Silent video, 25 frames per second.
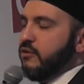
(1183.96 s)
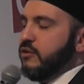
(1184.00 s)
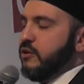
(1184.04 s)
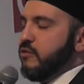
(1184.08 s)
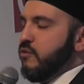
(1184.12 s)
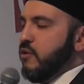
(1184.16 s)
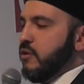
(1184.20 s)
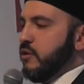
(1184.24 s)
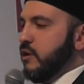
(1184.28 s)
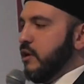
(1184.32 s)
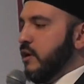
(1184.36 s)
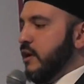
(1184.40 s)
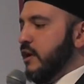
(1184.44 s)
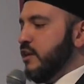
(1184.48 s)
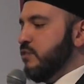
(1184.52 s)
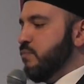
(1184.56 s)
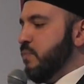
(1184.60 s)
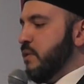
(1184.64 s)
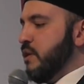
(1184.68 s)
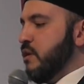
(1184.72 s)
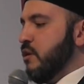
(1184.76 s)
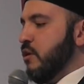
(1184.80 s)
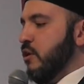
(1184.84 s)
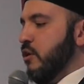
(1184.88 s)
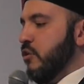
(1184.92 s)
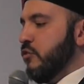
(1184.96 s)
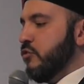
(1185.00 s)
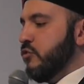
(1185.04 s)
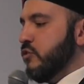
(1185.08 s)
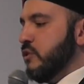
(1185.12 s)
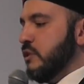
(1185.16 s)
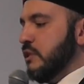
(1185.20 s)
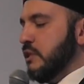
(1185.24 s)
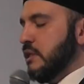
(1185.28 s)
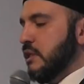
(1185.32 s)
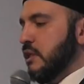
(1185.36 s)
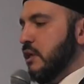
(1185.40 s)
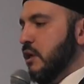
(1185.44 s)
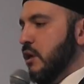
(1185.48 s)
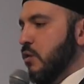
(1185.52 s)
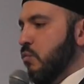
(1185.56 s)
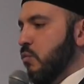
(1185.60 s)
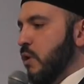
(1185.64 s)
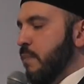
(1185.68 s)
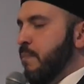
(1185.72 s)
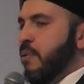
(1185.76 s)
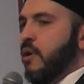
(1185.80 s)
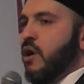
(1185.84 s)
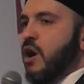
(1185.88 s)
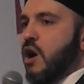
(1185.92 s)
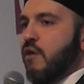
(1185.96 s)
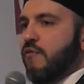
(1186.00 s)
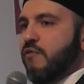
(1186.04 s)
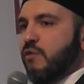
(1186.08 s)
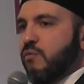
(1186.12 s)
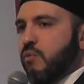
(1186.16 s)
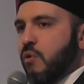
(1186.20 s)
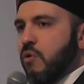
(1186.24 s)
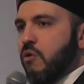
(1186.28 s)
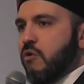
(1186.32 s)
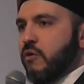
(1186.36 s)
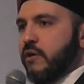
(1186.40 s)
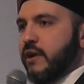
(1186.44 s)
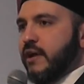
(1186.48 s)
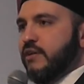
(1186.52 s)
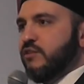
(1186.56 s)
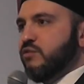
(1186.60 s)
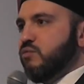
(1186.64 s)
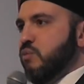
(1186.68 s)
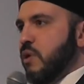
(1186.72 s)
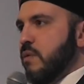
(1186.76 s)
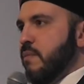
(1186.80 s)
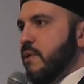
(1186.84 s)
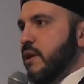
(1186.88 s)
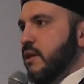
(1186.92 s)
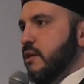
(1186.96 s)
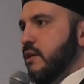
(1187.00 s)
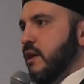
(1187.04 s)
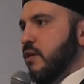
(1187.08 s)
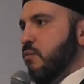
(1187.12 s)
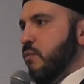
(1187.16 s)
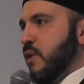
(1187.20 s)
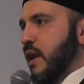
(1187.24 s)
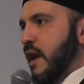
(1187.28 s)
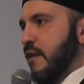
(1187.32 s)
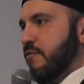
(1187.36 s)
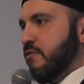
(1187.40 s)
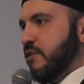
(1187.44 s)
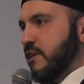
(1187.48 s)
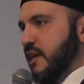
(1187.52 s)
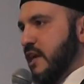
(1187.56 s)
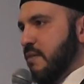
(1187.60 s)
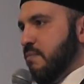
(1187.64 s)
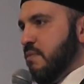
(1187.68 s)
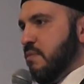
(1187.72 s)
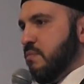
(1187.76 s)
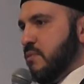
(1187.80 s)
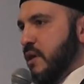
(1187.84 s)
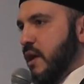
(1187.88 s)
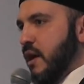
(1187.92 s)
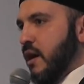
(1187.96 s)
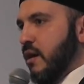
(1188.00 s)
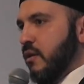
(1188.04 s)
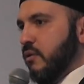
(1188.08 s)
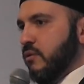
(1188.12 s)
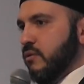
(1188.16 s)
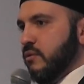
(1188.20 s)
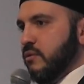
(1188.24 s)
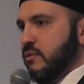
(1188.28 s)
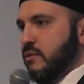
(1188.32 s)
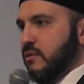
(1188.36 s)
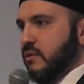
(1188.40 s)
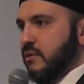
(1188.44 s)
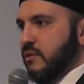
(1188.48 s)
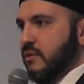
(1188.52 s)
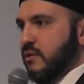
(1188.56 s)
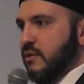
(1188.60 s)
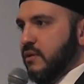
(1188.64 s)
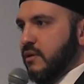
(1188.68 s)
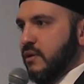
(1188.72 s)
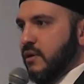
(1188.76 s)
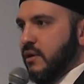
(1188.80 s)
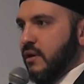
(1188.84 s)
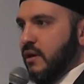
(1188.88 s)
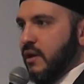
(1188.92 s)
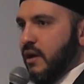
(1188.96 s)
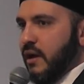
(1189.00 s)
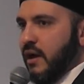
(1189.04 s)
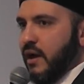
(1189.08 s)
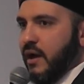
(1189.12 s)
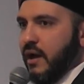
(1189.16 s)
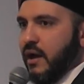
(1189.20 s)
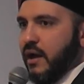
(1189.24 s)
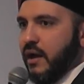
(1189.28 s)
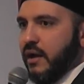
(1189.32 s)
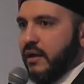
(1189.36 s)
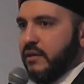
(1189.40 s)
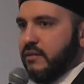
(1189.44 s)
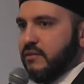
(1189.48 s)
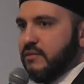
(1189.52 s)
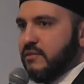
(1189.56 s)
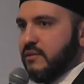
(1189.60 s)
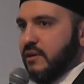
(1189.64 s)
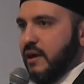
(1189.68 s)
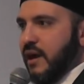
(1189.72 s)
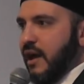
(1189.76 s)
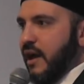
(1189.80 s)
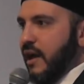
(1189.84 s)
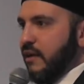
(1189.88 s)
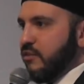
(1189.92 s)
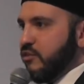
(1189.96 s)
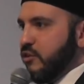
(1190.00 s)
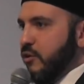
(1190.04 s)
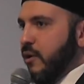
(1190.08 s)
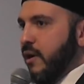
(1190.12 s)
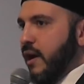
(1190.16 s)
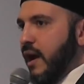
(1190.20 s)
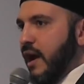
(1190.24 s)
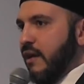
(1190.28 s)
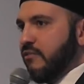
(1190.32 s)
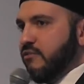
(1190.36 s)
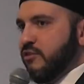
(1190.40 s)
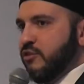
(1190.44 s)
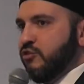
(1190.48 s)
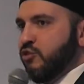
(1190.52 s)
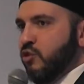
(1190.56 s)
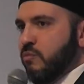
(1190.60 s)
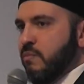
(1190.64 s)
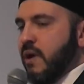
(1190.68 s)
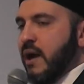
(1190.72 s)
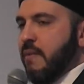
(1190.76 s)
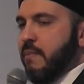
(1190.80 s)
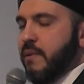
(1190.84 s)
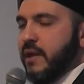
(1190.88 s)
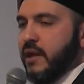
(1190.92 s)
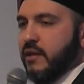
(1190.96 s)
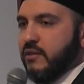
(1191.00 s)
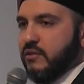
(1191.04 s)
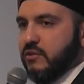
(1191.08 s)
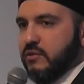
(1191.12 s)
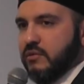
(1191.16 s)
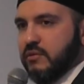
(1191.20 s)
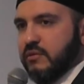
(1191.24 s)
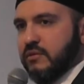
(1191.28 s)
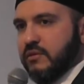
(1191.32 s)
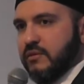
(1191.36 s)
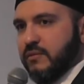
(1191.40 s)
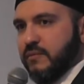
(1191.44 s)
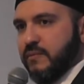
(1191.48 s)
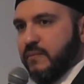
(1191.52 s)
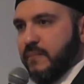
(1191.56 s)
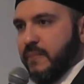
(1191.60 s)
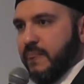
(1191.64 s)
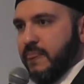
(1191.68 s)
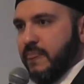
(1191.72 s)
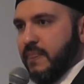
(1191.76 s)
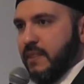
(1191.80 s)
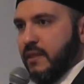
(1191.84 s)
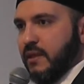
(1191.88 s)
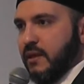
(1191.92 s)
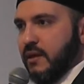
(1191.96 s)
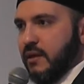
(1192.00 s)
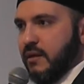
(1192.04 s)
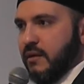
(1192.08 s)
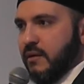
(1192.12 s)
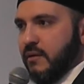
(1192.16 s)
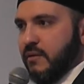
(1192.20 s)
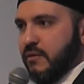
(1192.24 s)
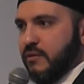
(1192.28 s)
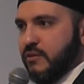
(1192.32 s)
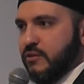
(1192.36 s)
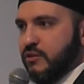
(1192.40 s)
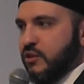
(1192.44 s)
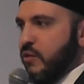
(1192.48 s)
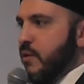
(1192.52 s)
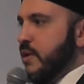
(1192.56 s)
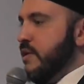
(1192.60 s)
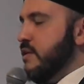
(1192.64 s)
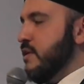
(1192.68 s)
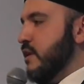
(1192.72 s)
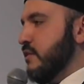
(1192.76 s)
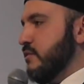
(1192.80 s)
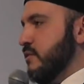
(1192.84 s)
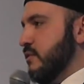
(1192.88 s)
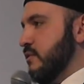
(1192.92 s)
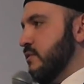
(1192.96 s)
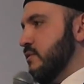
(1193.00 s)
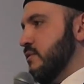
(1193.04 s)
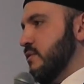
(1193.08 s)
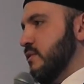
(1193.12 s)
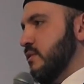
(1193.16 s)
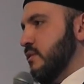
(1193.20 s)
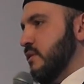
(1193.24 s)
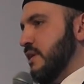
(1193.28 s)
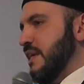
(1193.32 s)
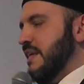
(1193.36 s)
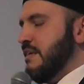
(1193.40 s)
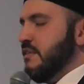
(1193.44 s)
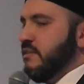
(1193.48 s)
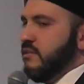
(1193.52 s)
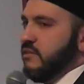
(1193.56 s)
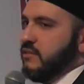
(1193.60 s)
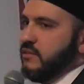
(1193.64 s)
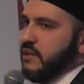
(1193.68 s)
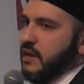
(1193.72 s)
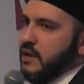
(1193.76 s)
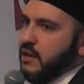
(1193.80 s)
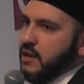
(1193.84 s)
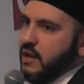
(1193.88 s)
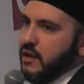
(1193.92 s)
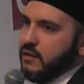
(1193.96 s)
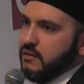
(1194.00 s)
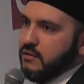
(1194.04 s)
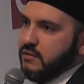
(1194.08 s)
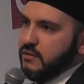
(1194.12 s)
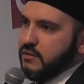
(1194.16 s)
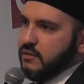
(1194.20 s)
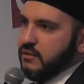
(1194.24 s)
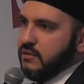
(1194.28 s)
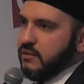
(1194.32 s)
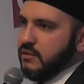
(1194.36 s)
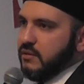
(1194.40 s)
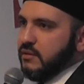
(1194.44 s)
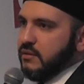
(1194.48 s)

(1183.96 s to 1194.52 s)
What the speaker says: Your Honour, is because we're part of a war against women and we have to keep them down. And so I had to do my bit. No, he doesn't. He doesn't say that.